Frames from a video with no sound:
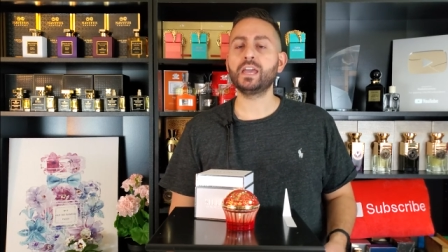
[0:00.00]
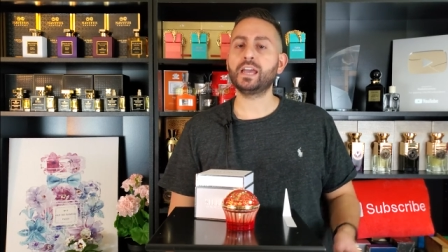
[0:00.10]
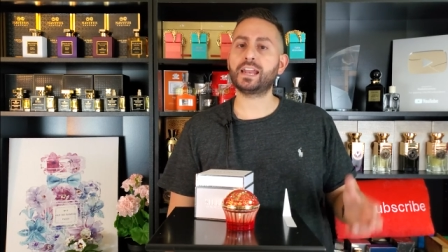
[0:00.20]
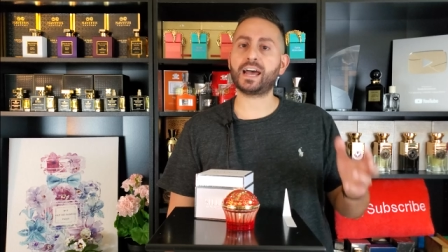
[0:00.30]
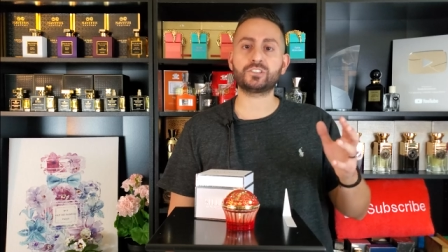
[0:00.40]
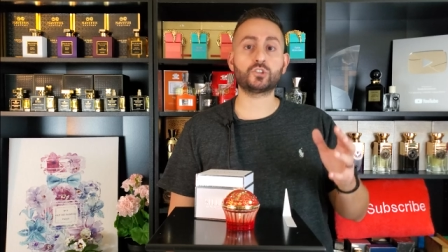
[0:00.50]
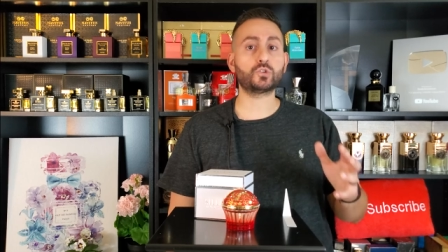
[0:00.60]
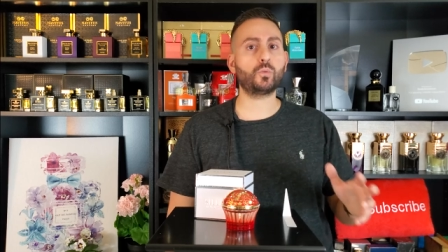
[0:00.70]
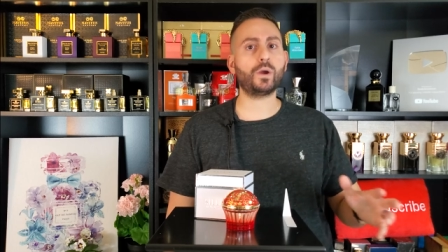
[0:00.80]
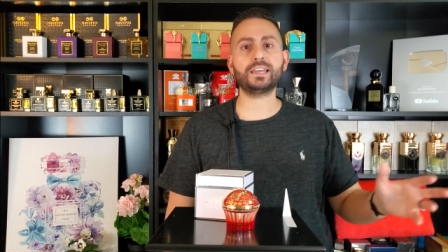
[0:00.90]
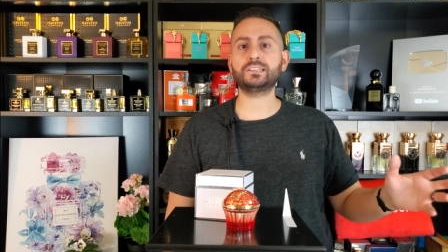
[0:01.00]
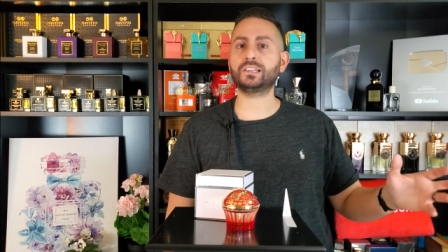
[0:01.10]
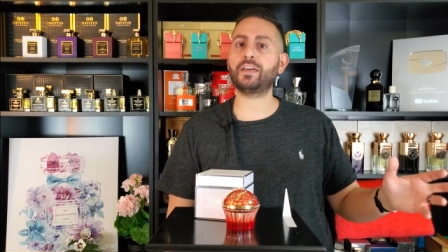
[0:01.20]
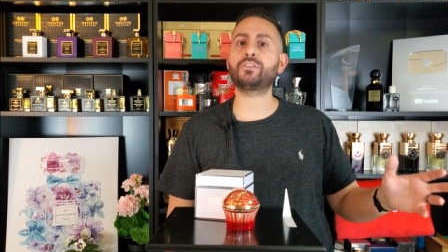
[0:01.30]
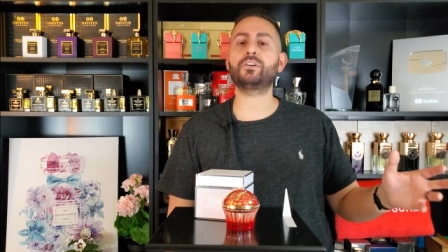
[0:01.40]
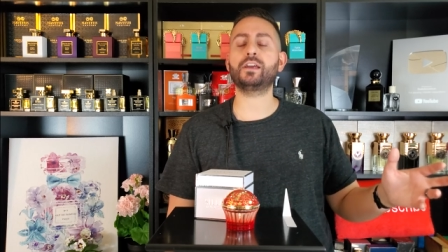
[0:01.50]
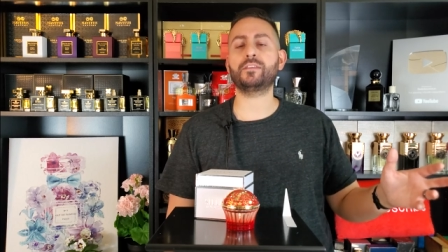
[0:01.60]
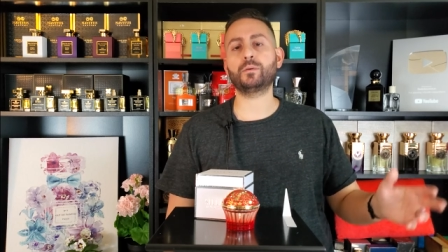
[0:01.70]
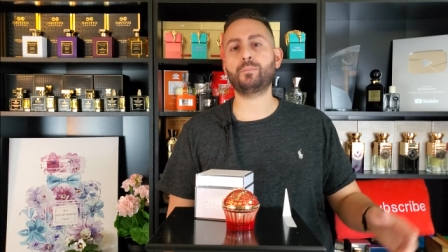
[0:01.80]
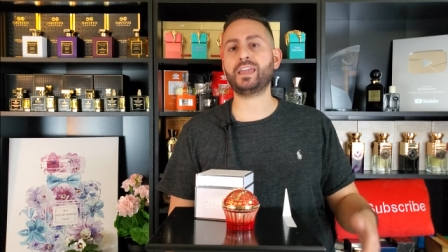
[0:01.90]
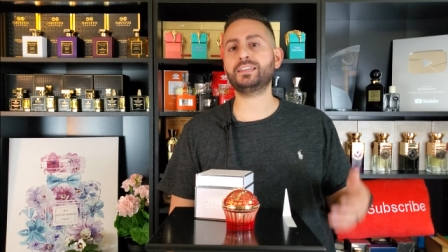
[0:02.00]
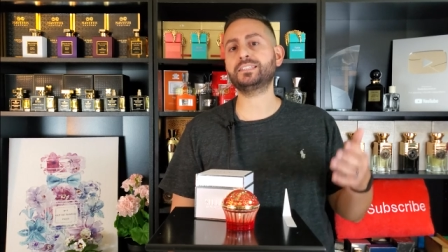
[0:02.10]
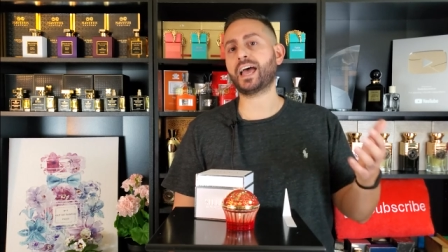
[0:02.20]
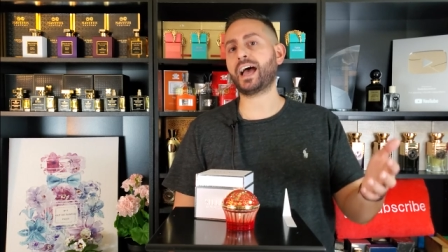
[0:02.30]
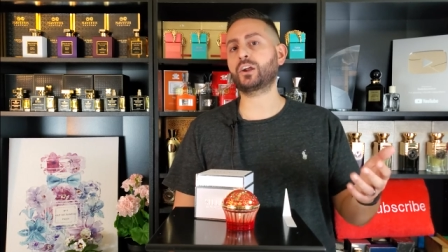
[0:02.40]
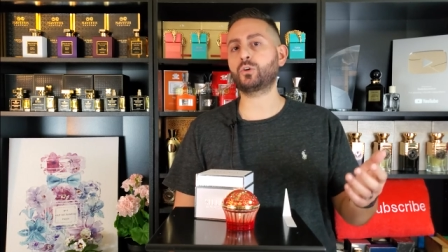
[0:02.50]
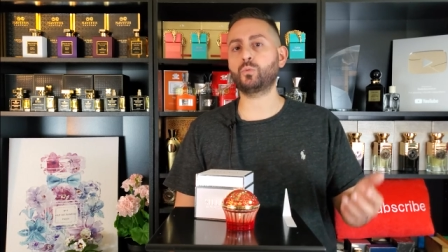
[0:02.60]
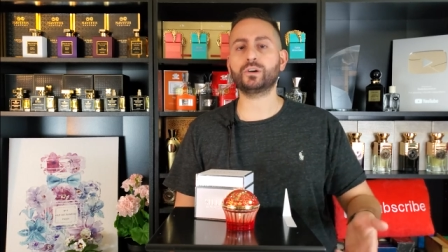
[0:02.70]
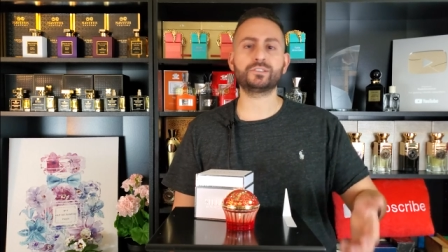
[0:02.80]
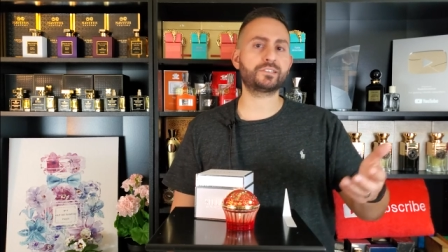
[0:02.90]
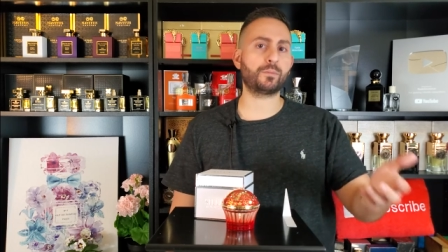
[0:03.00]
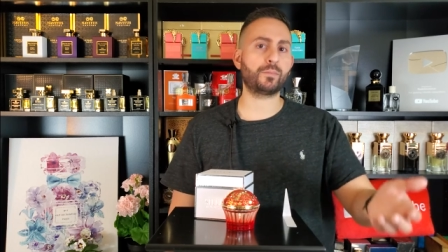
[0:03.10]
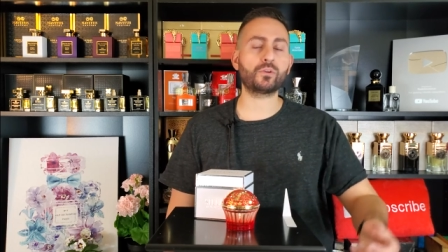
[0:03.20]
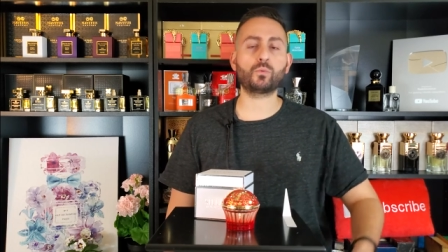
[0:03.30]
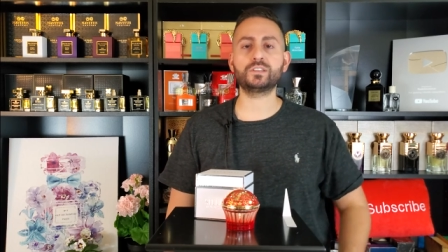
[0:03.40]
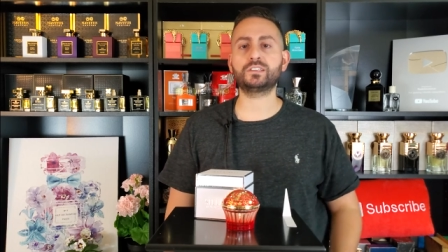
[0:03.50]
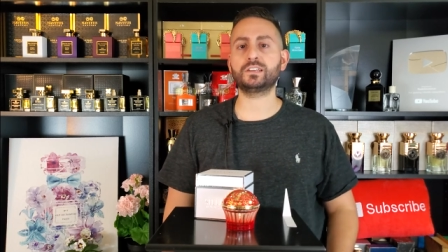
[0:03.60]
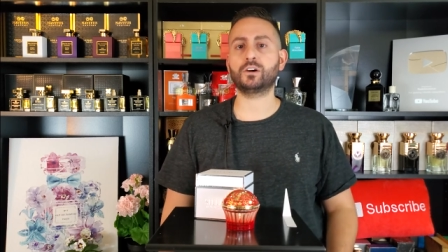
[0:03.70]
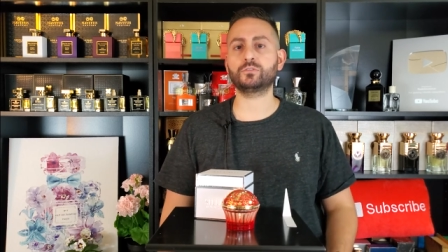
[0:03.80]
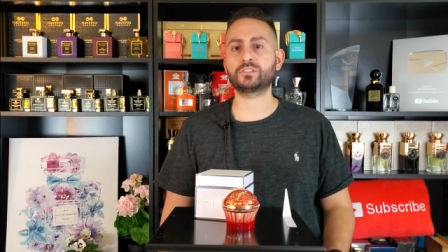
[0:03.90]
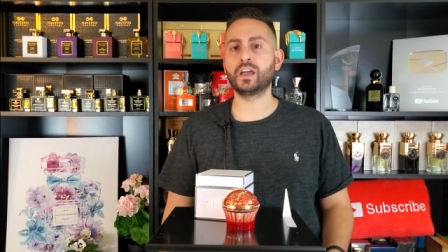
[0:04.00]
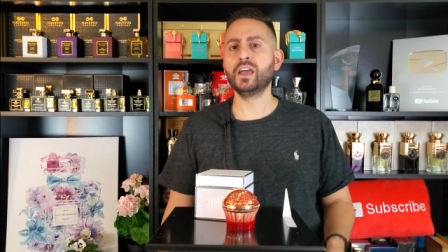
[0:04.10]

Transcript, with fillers: It has suede leather in the base, agarwood, some other woodsy notes.